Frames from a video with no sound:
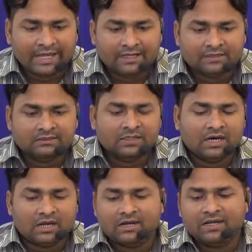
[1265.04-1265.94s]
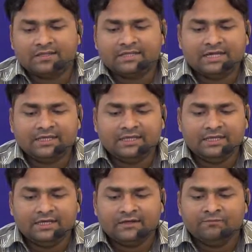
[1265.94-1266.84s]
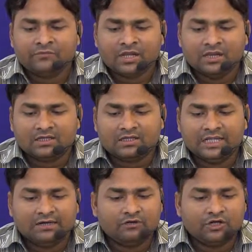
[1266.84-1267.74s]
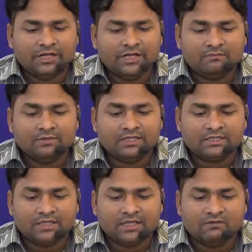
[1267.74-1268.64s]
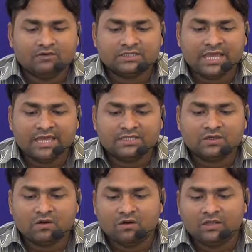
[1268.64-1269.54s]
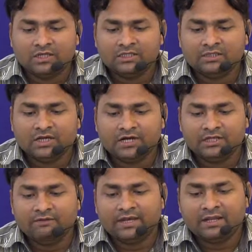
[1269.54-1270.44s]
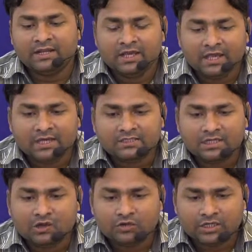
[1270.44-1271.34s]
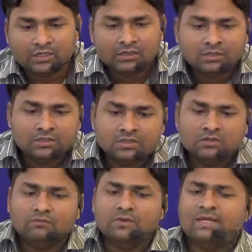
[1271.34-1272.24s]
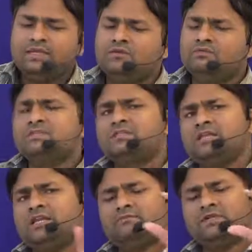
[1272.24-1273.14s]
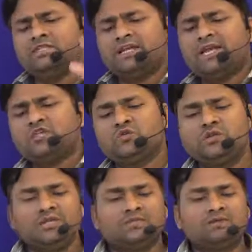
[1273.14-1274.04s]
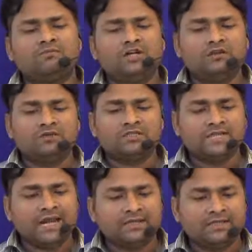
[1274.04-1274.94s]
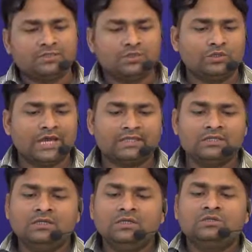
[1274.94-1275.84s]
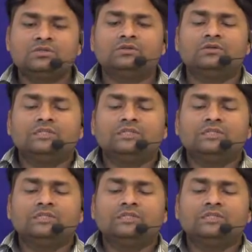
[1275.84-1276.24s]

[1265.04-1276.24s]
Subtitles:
Allen. Earlier that year, a clever near Windsor, he was aged only 30 when executed. So when he was in prison actually, somebody was sentenced to death. So